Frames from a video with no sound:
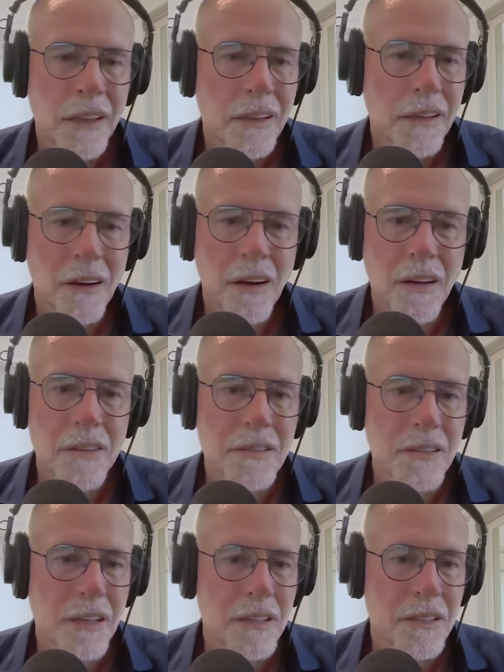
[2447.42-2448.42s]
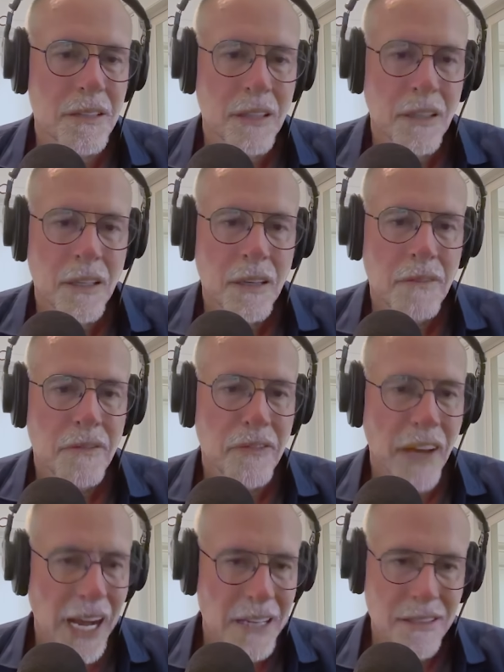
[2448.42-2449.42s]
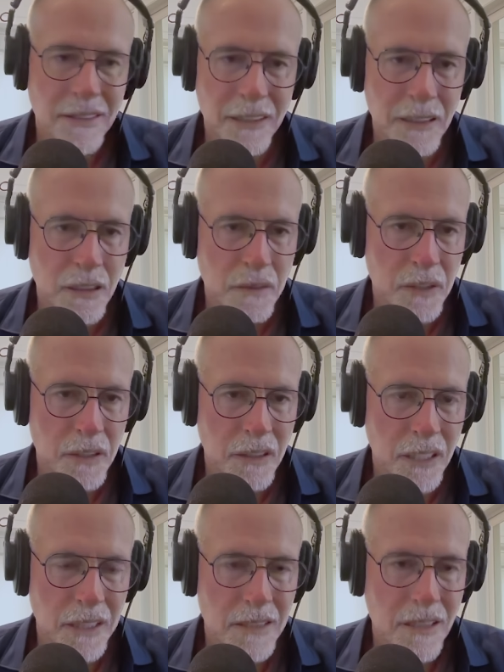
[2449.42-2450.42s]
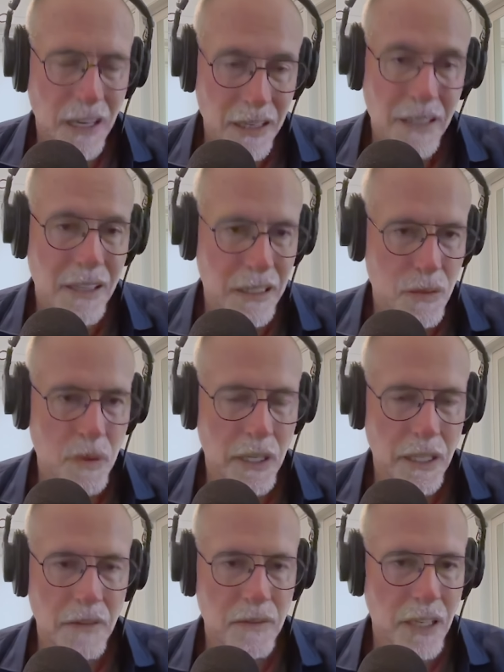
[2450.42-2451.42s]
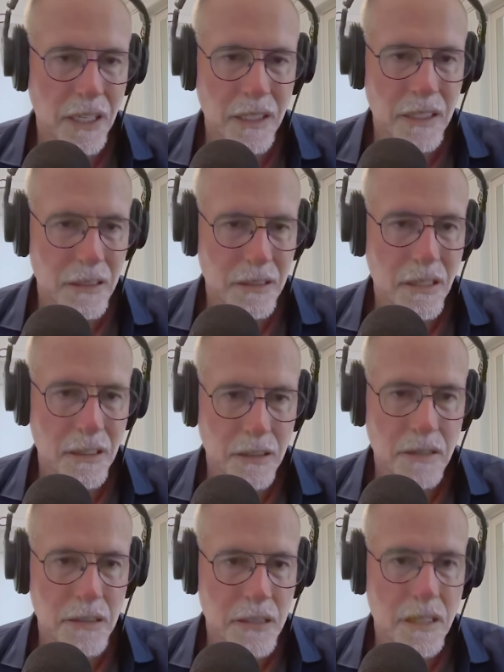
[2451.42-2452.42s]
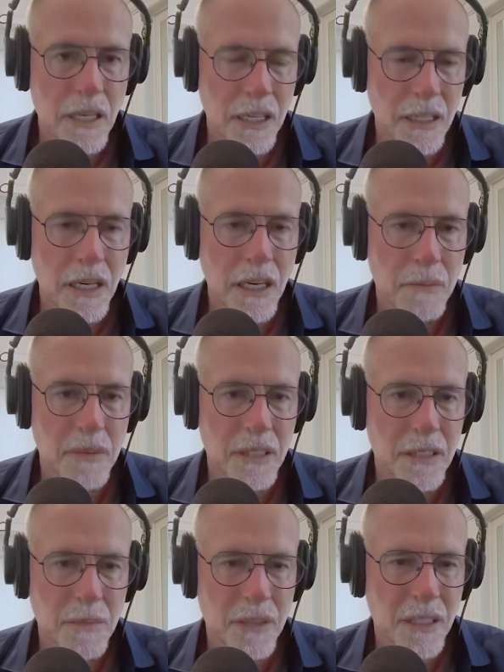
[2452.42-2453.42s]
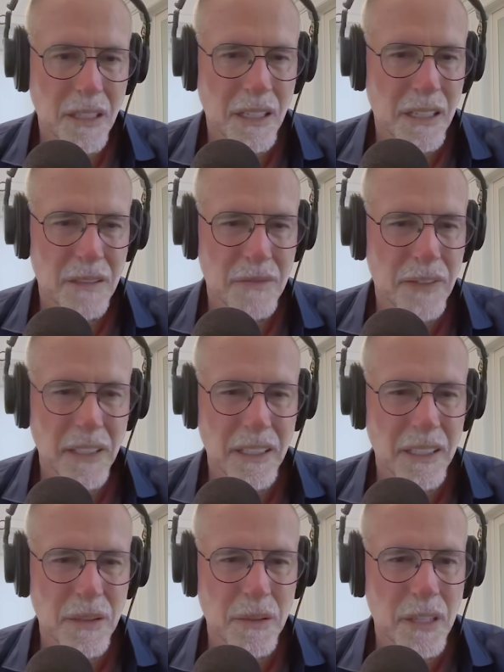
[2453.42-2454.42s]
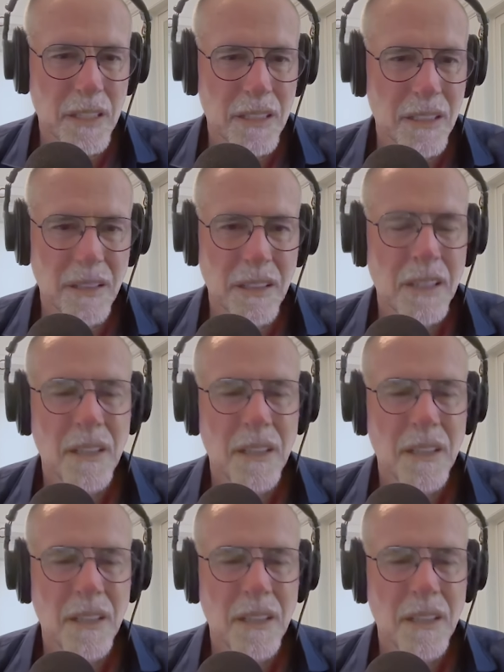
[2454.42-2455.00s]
they're all such Vaseline over the lens. I think that's why I get invited here, is I literally stand out because I'm like, are you fucking crazy? Like,